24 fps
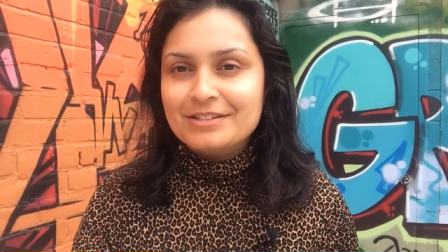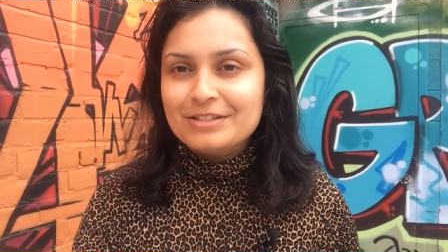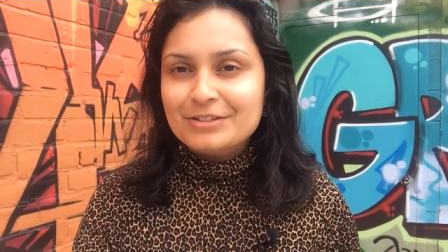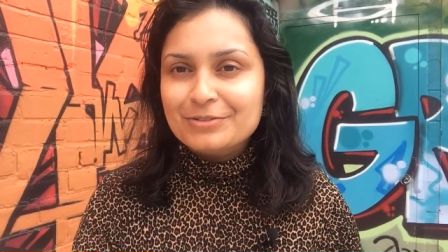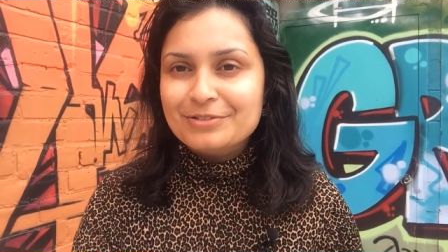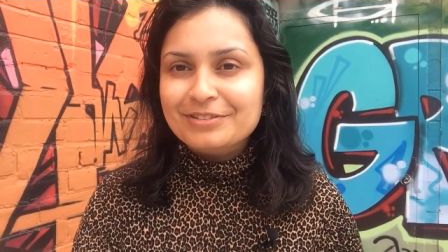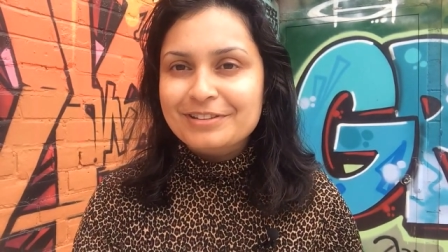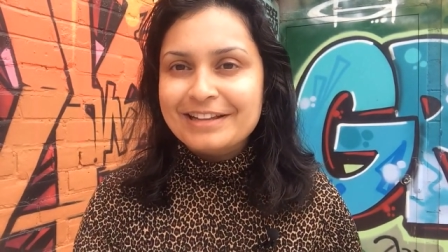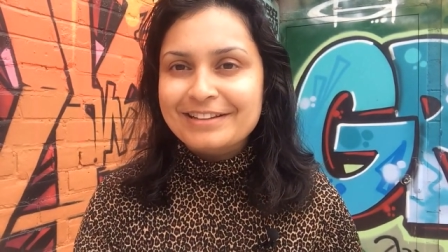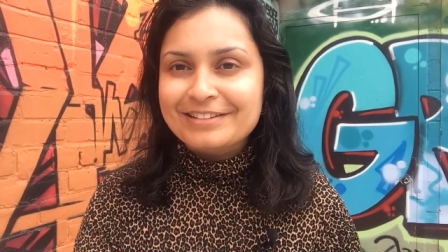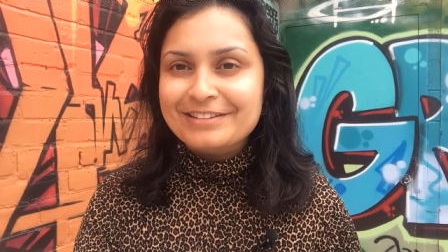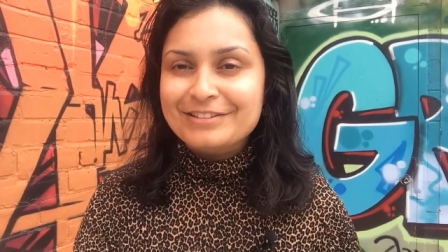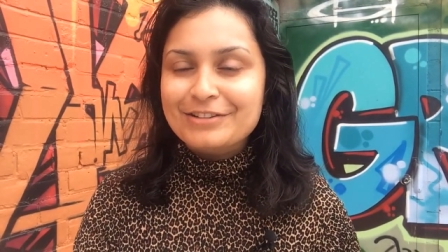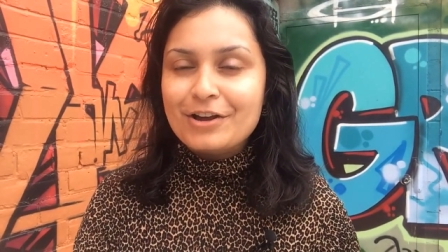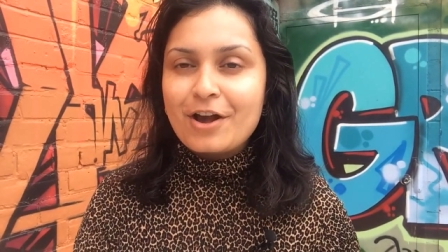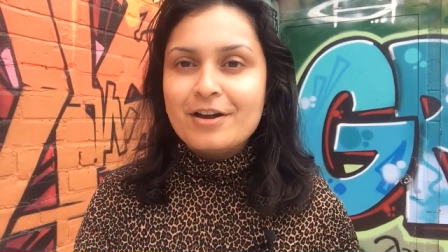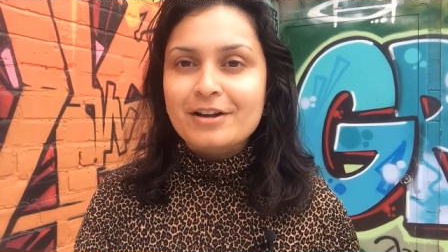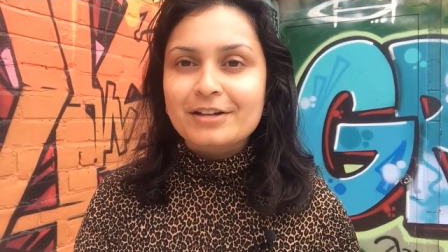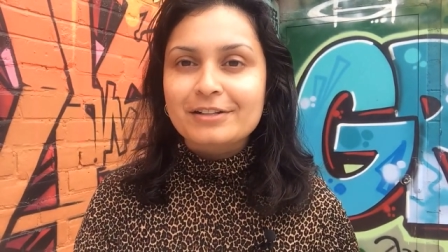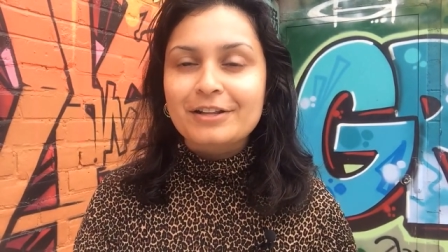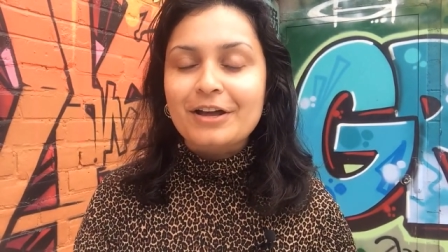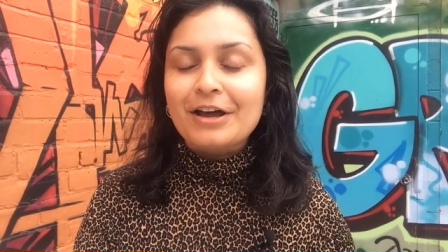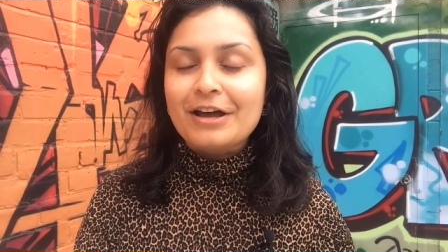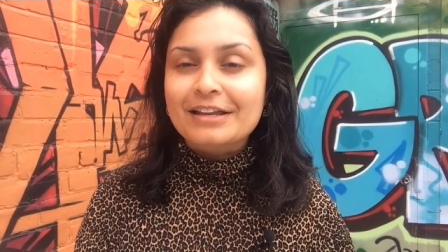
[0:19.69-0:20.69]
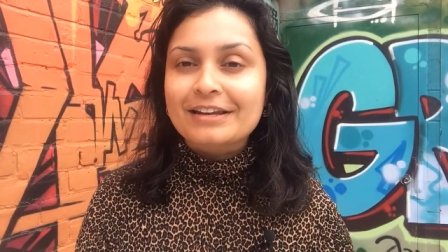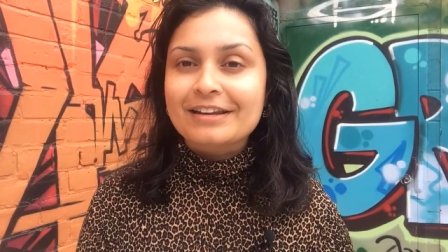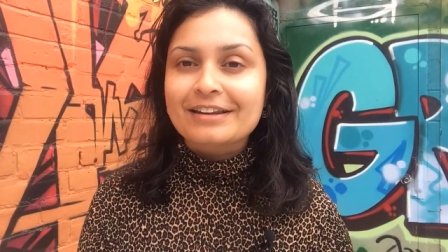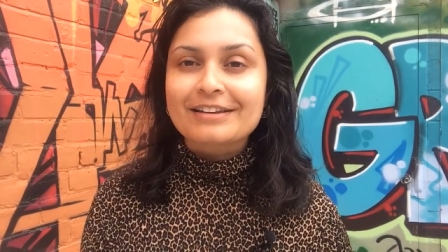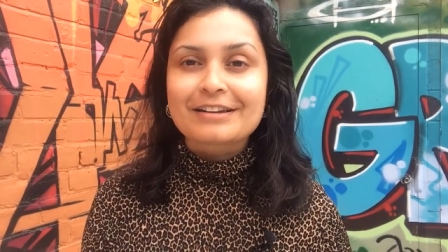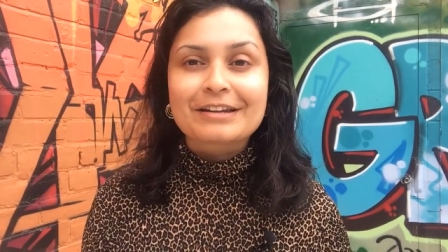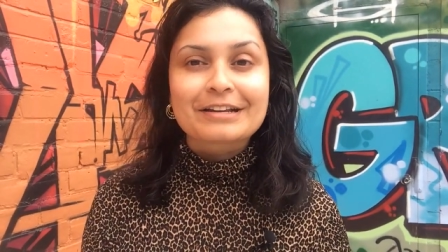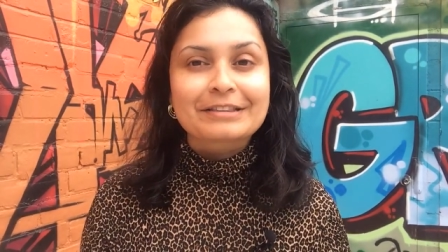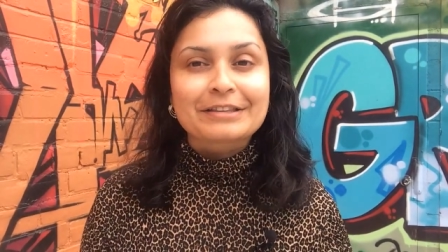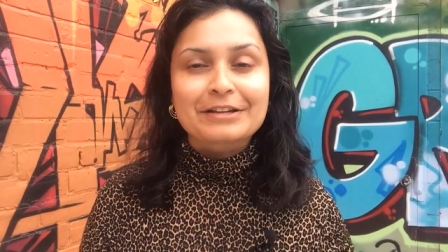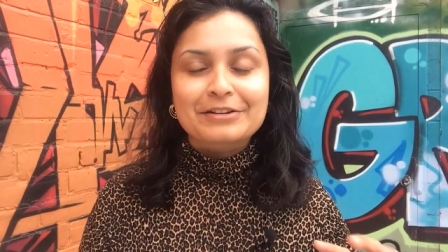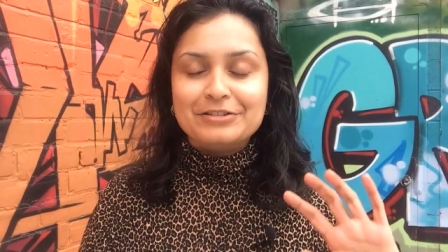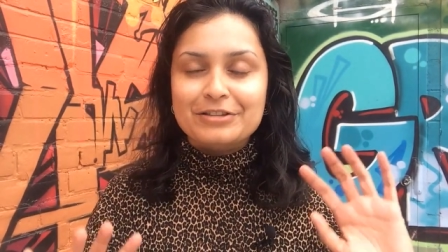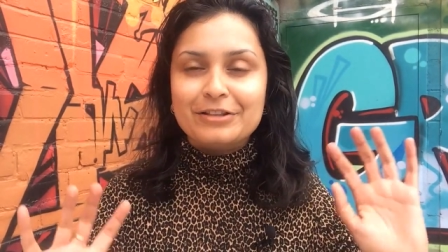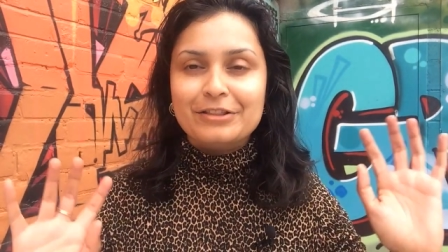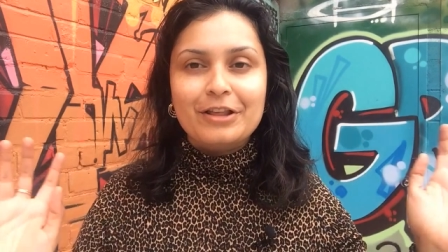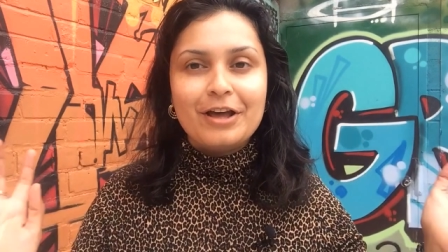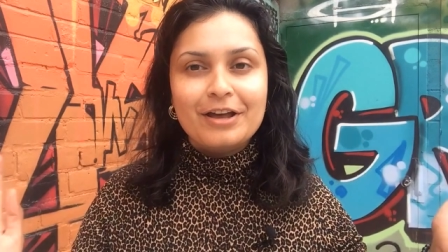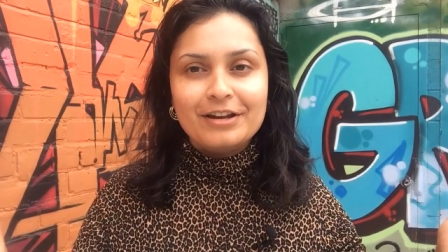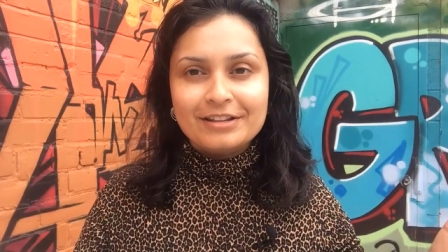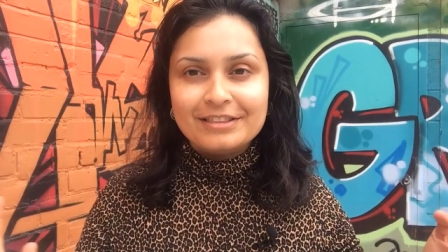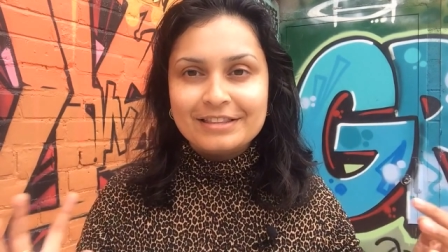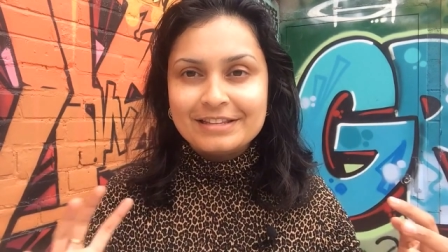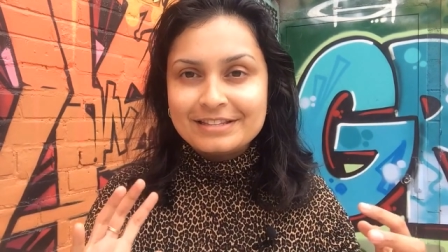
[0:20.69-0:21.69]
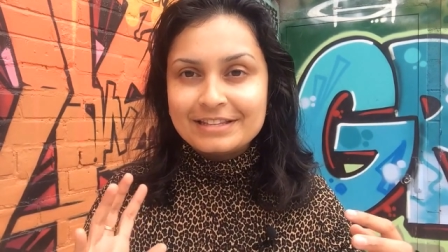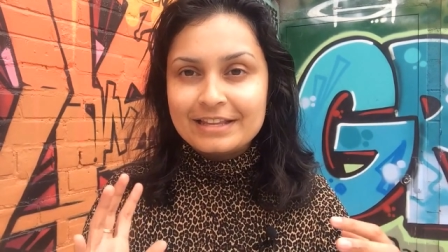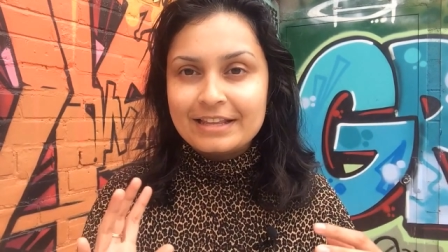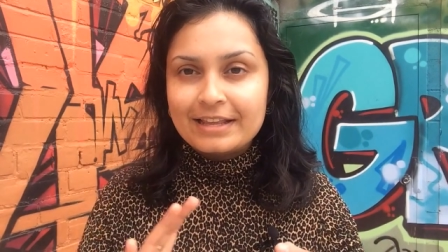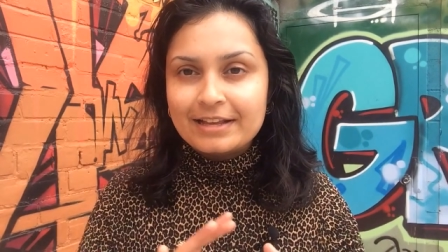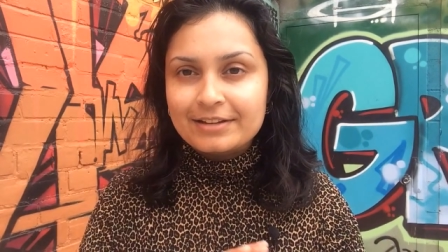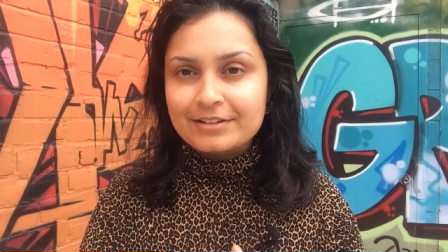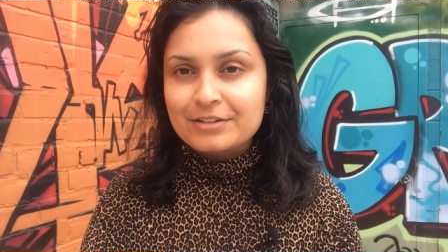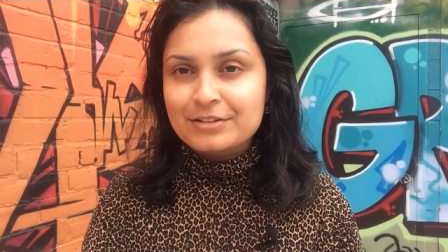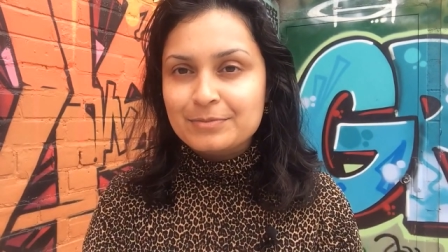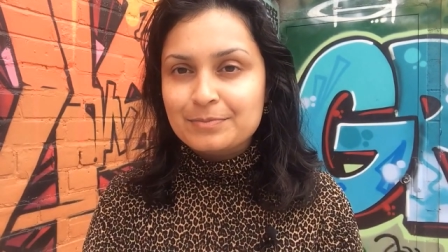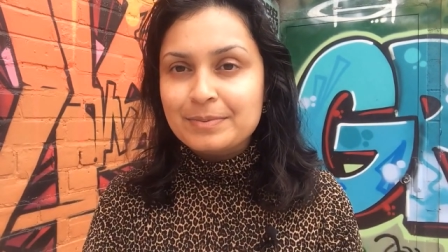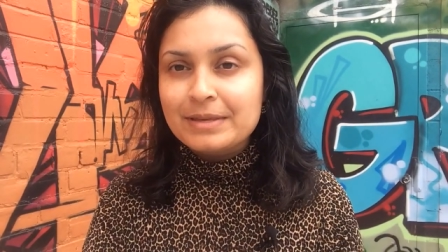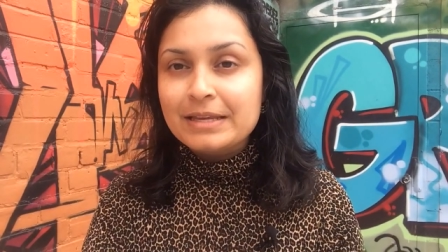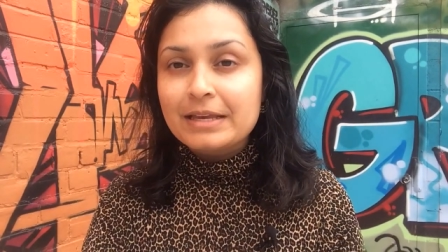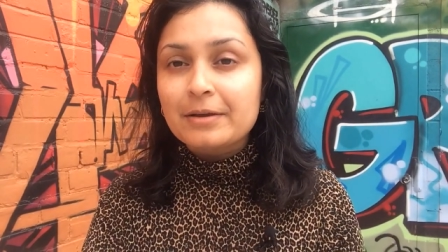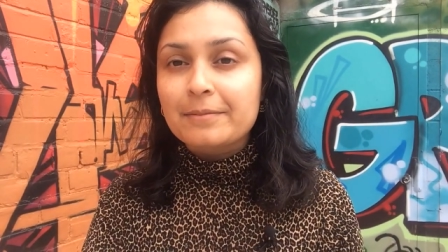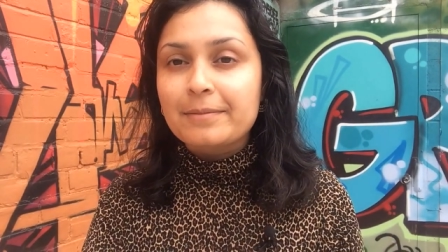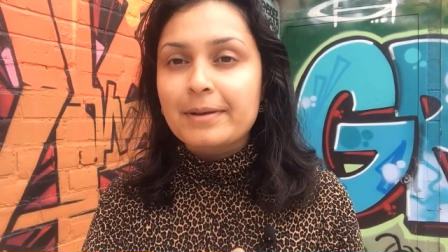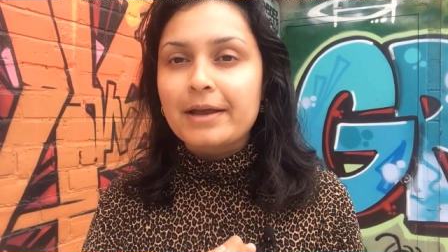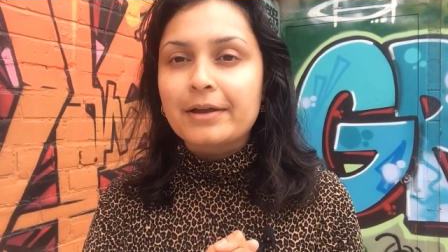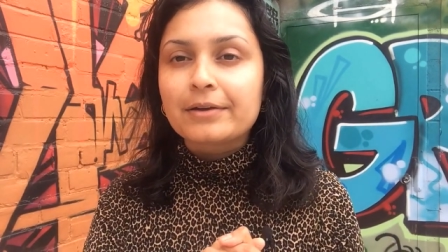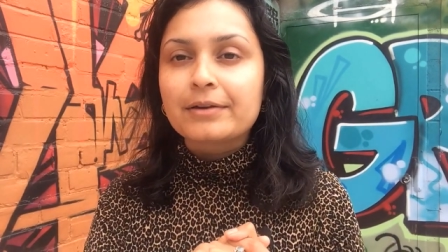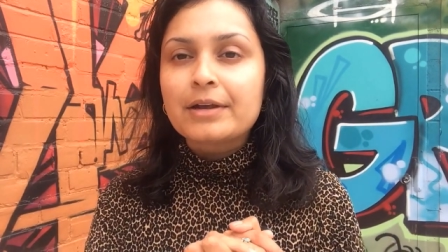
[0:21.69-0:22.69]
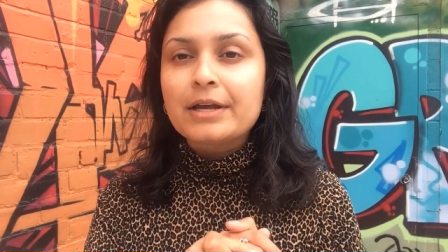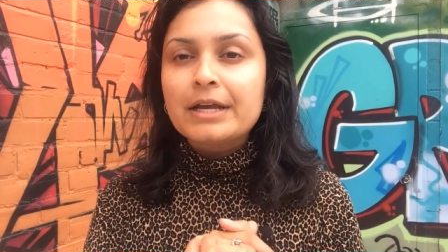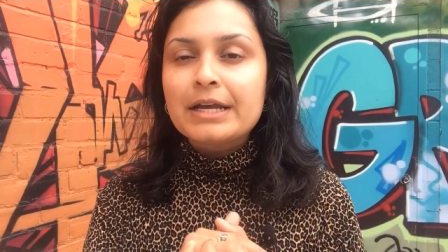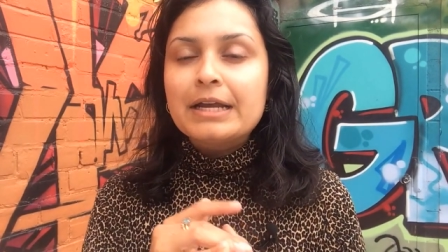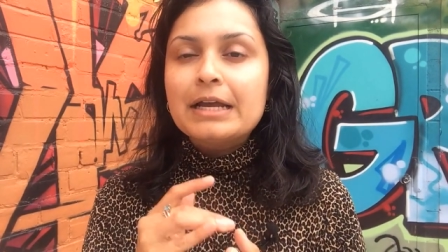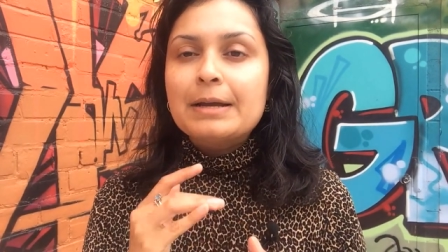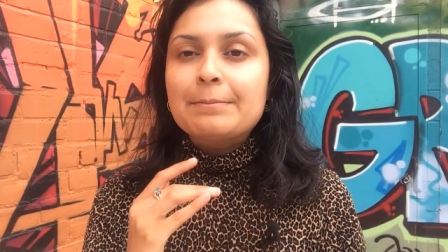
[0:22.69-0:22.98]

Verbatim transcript: I do like to talk a lot, and there's a lot of things I like to speak about,